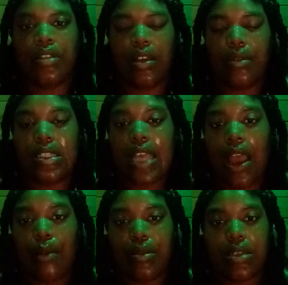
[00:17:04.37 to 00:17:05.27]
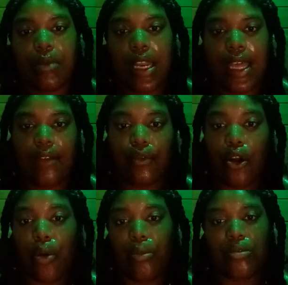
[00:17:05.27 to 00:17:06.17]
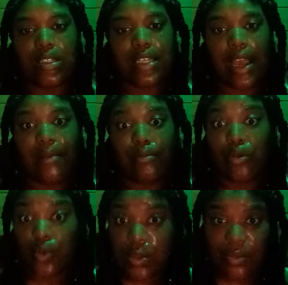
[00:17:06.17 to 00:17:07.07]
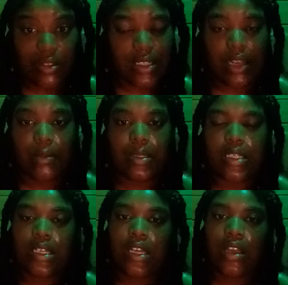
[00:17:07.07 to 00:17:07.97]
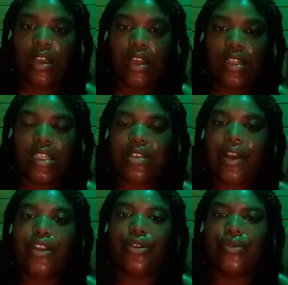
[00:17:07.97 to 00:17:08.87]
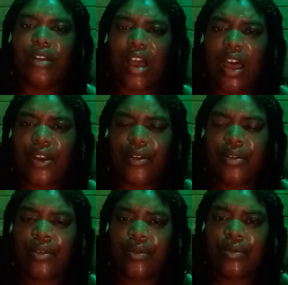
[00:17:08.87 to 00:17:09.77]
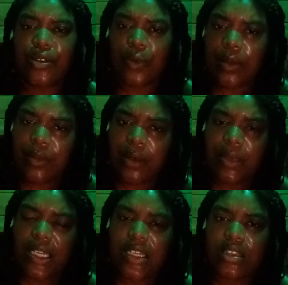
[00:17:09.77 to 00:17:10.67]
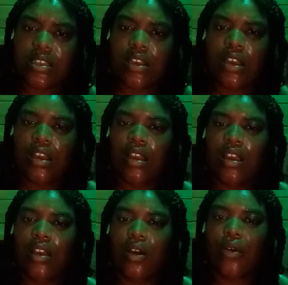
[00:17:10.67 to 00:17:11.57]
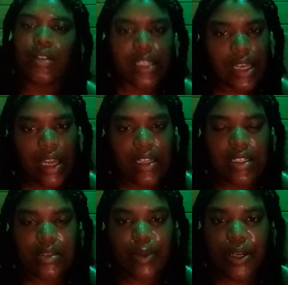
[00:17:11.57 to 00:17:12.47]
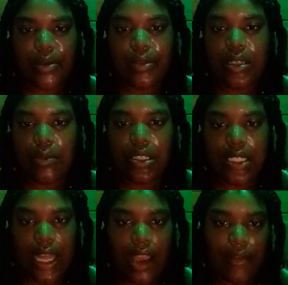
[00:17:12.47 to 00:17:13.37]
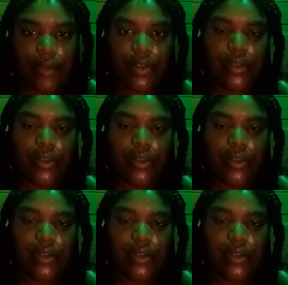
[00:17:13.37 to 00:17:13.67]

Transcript: There were times in my life where I almost died multiple times. And that's how I knew God was with me because only God can spare someone's life.